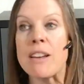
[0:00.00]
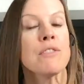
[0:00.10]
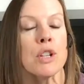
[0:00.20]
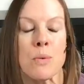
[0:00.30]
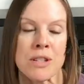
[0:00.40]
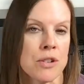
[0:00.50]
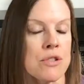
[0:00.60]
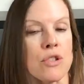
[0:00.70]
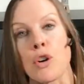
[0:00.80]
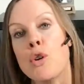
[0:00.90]

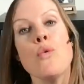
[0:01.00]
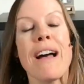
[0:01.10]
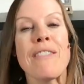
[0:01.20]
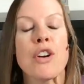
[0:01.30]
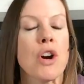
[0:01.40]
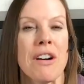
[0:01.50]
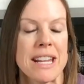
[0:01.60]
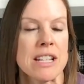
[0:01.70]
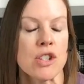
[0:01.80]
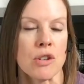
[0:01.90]
influencers or whoever
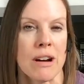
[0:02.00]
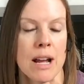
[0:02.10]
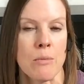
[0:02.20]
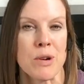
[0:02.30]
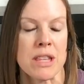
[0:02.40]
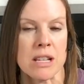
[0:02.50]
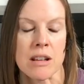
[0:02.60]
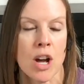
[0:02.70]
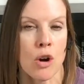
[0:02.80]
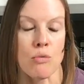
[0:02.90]
on Instagram with
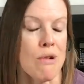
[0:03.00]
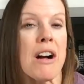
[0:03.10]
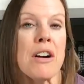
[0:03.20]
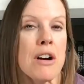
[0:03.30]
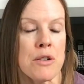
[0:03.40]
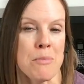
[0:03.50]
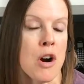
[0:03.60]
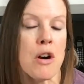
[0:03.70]
these rock hard,